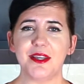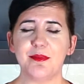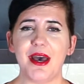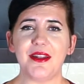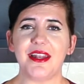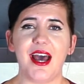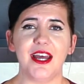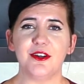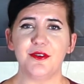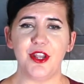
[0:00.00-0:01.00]
about it, I
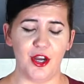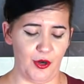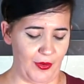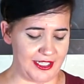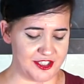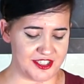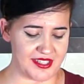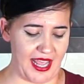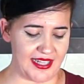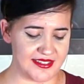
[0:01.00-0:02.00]
don't know, it just
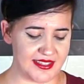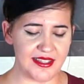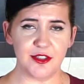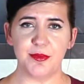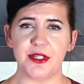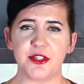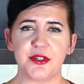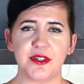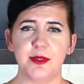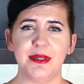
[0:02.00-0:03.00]
adds a little bit of
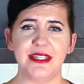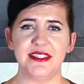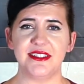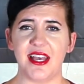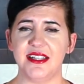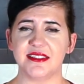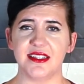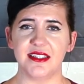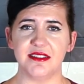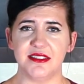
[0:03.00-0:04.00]
creaminess, adds a
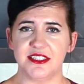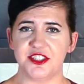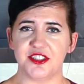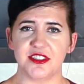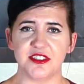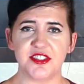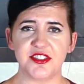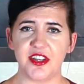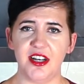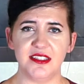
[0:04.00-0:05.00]
little additional
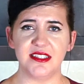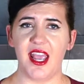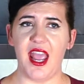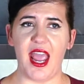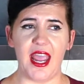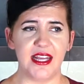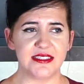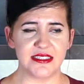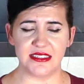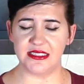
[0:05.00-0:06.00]
salt,
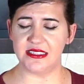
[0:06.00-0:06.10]
and